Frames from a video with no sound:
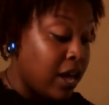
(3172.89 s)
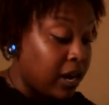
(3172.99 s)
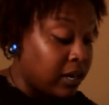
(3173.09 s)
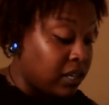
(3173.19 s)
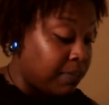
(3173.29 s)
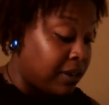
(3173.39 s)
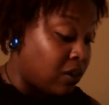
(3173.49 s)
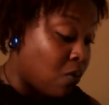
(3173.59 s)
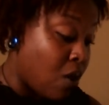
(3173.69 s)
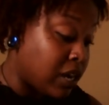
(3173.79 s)
Another being a
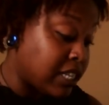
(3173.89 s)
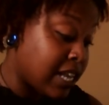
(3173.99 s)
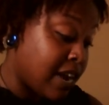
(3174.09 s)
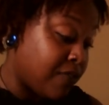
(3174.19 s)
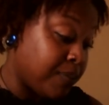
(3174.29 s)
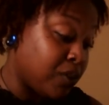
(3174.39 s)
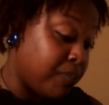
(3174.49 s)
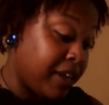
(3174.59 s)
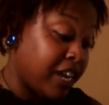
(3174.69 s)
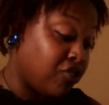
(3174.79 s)
water sign from your
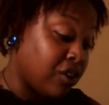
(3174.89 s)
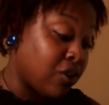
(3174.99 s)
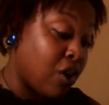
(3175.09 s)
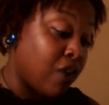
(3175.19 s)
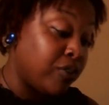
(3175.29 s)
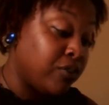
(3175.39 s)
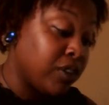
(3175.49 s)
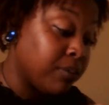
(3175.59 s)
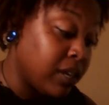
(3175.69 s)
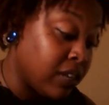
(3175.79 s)
past, trying to offer you
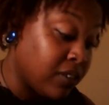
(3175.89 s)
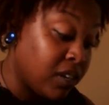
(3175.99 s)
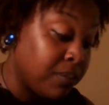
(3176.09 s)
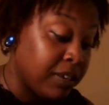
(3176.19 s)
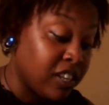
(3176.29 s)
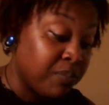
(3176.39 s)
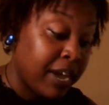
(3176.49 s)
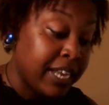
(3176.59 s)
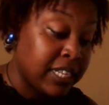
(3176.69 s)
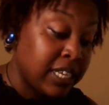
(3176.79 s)
something. that's could be this
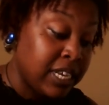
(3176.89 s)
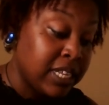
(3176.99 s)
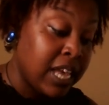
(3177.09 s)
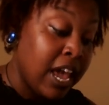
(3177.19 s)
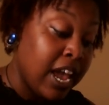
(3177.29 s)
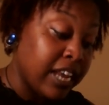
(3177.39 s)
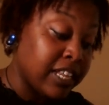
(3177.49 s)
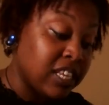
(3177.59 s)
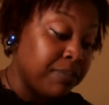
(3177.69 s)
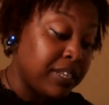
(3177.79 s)
Pisces, and
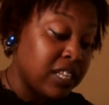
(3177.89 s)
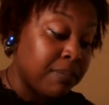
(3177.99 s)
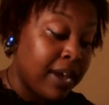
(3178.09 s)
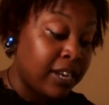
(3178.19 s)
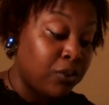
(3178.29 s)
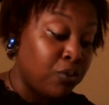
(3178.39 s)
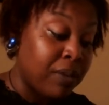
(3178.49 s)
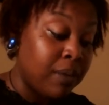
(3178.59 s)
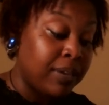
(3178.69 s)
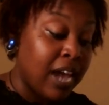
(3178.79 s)
this could be somebody who
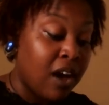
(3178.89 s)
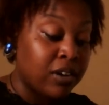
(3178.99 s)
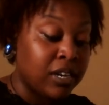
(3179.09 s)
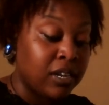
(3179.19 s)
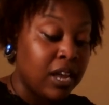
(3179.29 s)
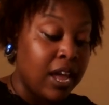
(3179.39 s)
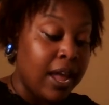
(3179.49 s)
maybe y'all didn't.